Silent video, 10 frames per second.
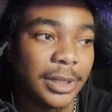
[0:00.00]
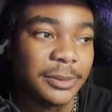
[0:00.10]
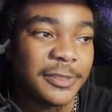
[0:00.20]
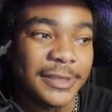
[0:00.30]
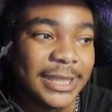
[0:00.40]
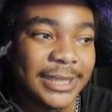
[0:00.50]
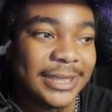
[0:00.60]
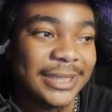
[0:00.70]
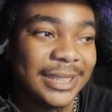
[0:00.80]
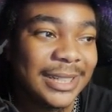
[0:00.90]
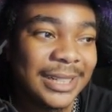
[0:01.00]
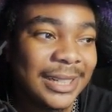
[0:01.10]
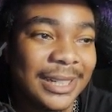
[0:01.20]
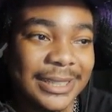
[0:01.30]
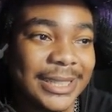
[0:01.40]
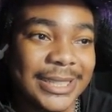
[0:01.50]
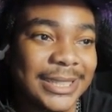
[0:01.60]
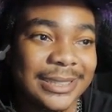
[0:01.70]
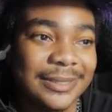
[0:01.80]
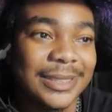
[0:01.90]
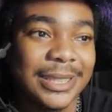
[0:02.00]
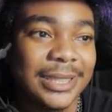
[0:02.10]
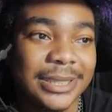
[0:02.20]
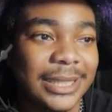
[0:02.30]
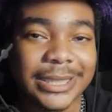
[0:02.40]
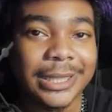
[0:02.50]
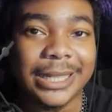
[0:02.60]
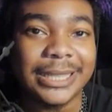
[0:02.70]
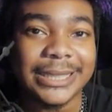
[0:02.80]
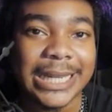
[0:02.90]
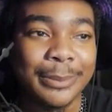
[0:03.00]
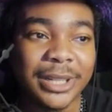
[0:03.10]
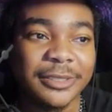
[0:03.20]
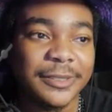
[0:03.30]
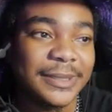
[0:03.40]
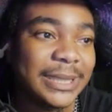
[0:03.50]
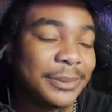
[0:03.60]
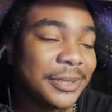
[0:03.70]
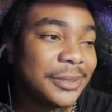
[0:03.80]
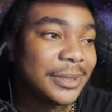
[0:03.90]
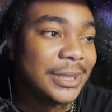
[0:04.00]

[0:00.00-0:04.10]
Bottom of D. That's it. That's all I gotta say. Bottom of D, bro.